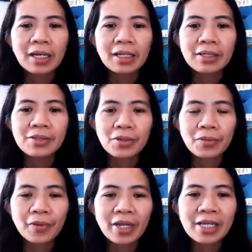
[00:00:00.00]
So
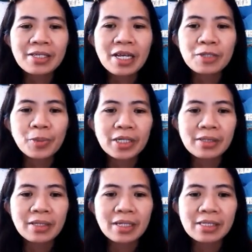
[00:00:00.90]
let's express
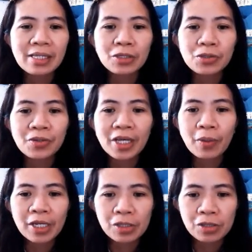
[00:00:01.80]
this into
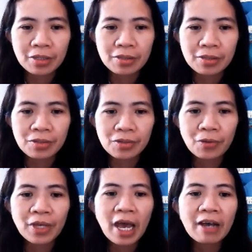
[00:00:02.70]
equations. So we
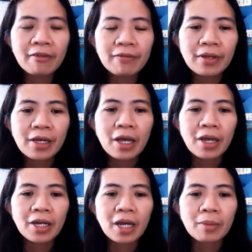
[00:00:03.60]
have
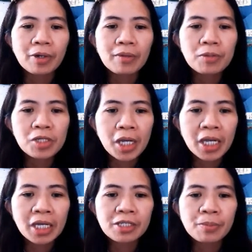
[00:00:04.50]
number of
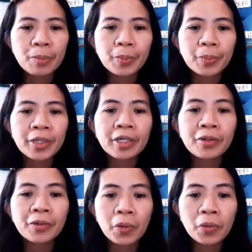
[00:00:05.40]
chairs per
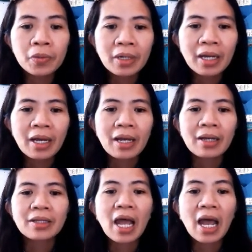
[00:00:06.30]
row
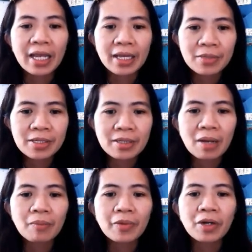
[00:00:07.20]
times
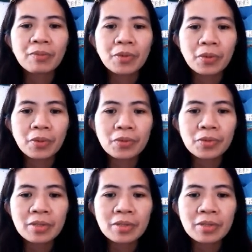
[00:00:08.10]
number of rows